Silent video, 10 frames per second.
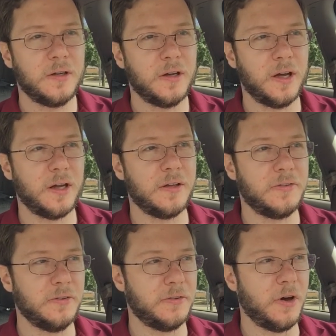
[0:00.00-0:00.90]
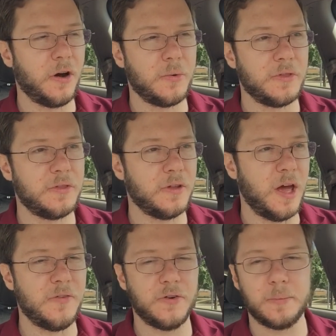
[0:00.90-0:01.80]
I get to talk with
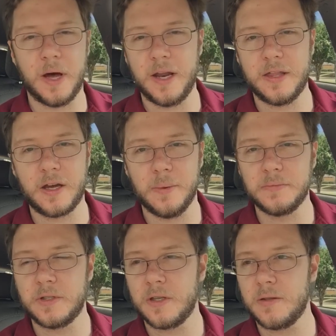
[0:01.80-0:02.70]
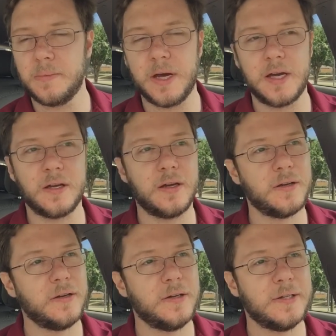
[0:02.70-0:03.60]
everybody that comes into the bank.
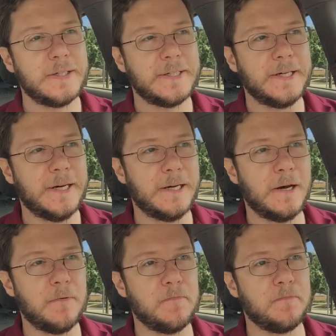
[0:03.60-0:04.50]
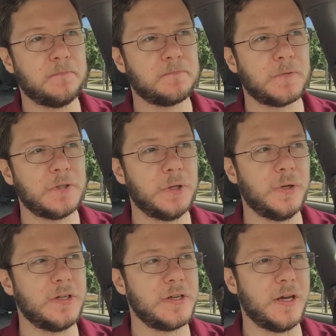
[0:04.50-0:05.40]
Um, so
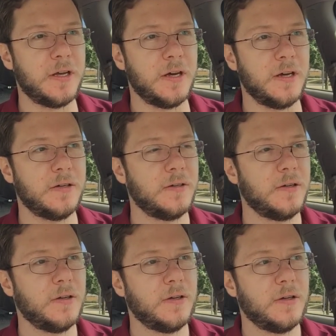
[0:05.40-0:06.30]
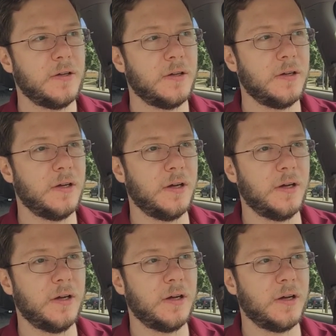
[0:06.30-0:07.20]
it is a, uh,
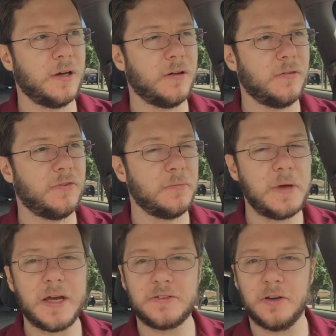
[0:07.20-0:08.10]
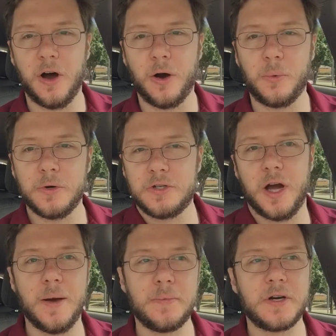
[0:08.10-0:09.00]
uh, for me, it's an awkward
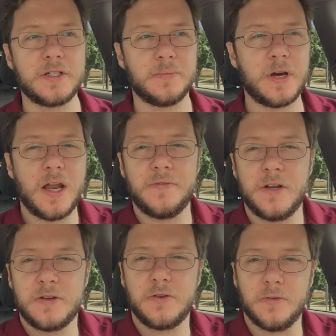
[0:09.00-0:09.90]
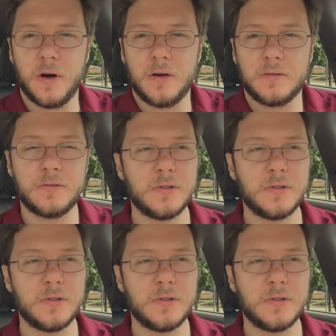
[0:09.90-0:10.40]
job because I'm kind of an introvert.